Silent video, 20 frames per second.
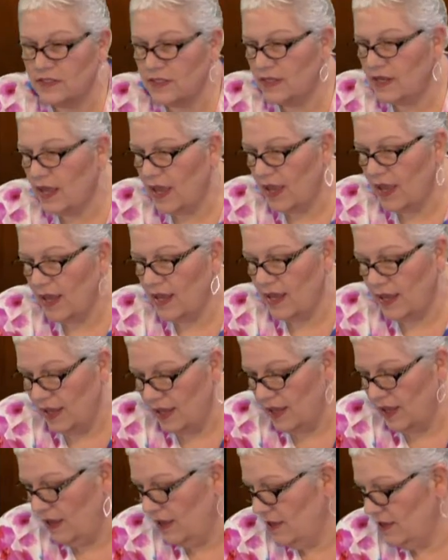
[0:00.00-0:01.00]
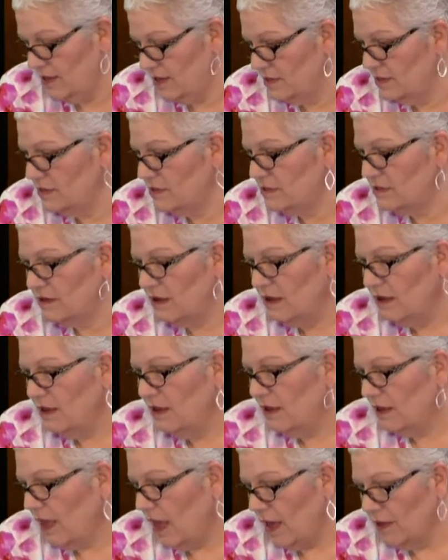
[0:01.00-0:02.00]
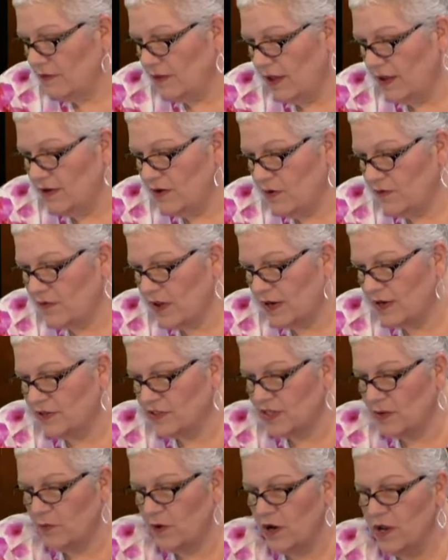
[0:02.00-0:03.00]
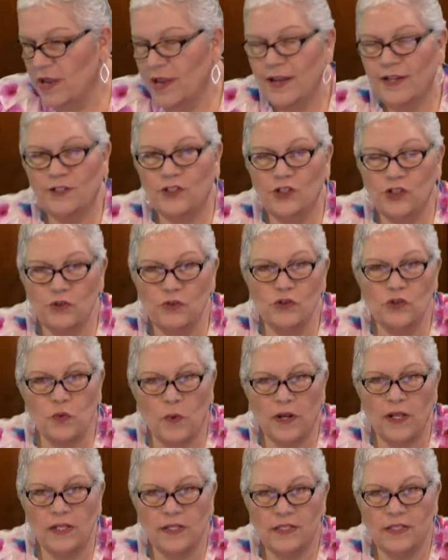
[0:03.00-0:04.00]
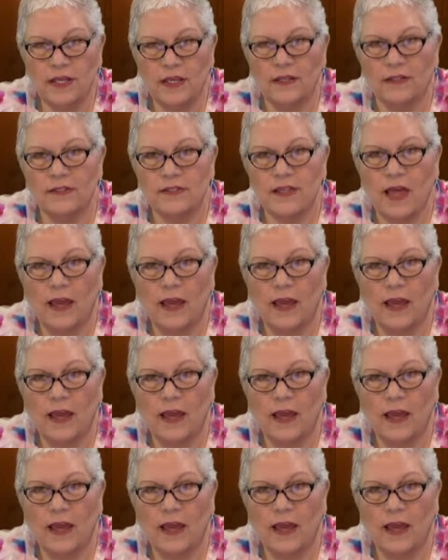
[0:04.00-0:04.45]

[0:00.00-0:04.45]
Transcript: Today is, I know I've got it here somewhere, it's June 26th.